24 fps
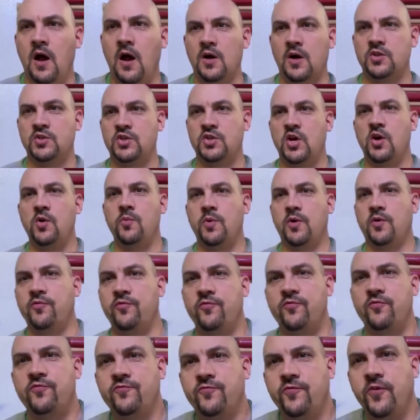October
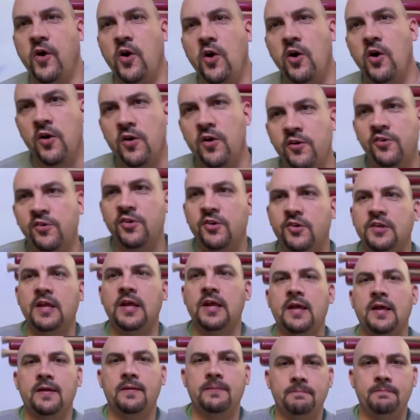1st.
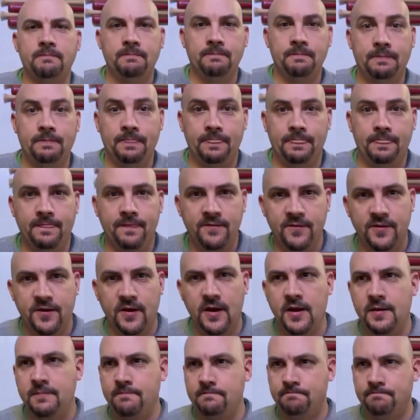
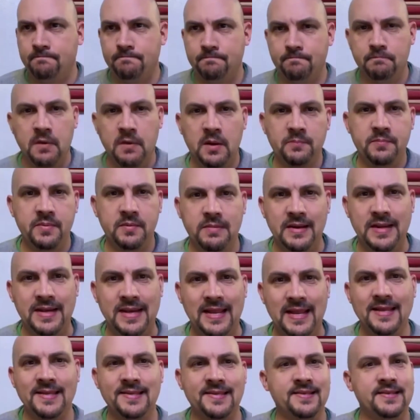Sorry, bumping my
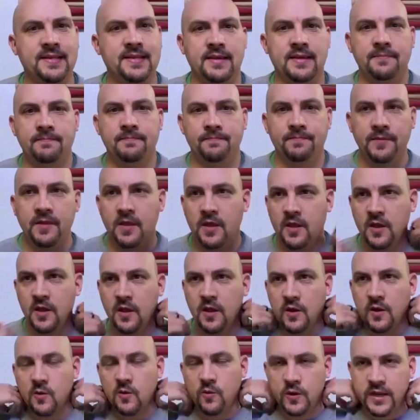desk.
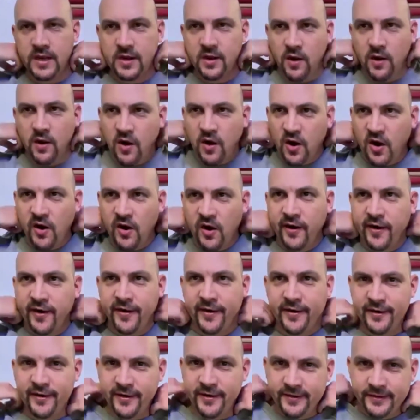We
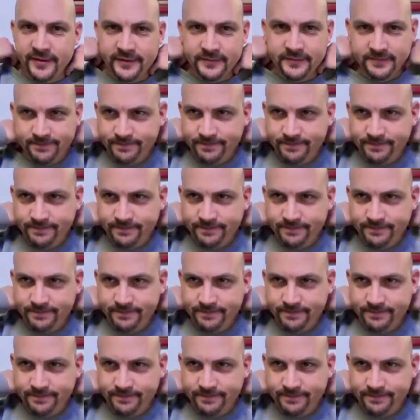are